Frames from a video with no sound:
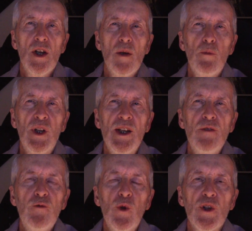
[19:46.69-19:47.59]

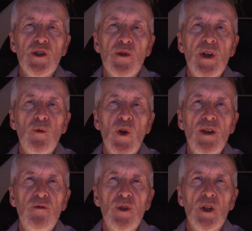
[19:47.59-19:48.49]
Plan for extreme
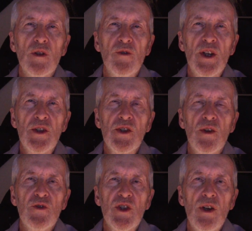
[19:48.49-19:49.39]
rainfall events
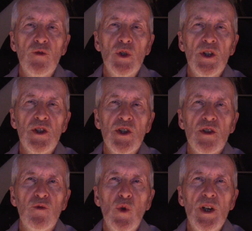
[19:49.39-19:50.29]
of several inches
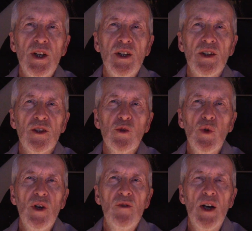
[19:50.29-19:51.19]
of rain in
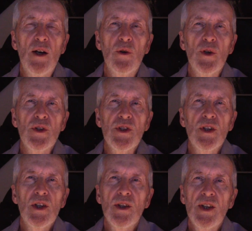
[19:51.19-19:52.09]
12 hours.
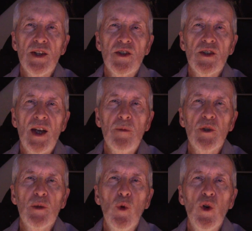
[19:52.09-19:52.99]
That's
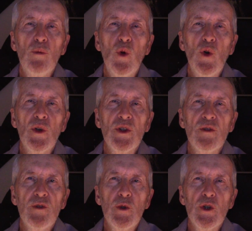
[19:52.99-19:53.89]
happening more and more in the
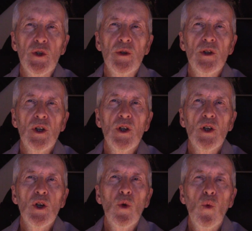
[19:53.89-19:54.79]
future.
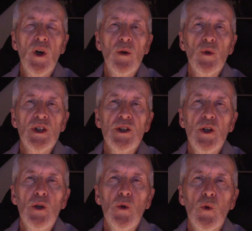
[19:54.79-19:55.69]
Where will it
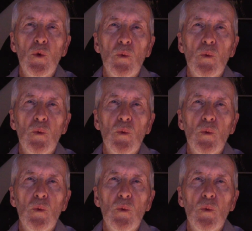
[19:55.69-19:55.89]
go?